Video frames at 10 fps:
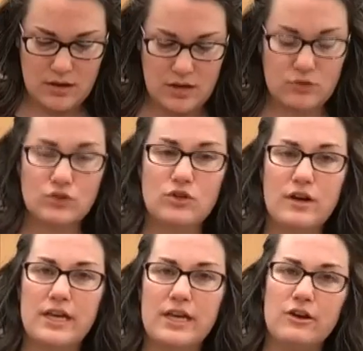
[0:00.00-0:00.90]
And you'll
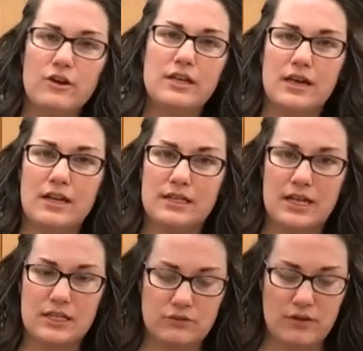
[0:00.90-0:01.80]
start hearing it kind of
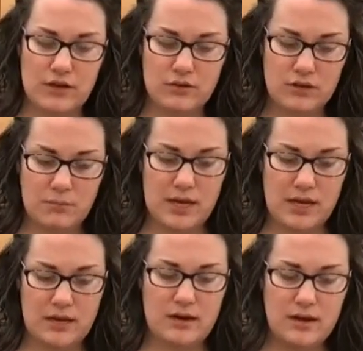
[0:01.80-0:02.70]
dance around on the
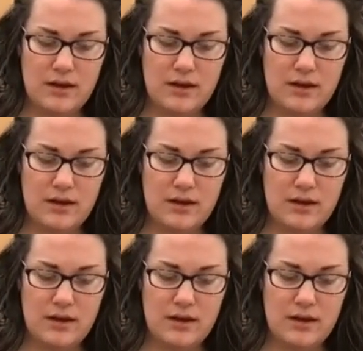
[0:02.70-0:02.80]
pan.